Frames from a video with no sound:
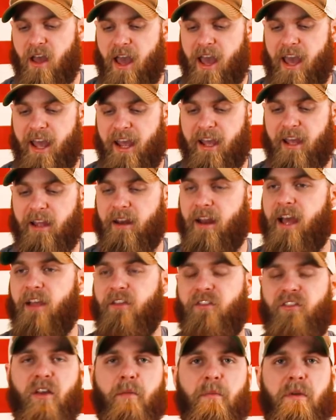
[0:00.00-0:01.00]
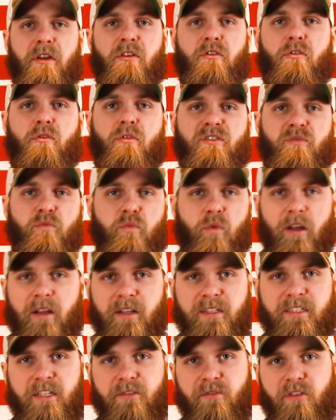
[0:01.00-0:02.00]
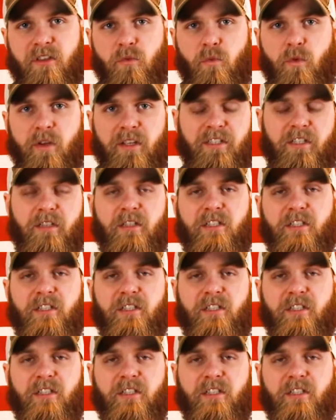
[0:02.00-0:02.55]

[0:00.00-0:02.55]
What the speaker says: And as somebody who has relatively recently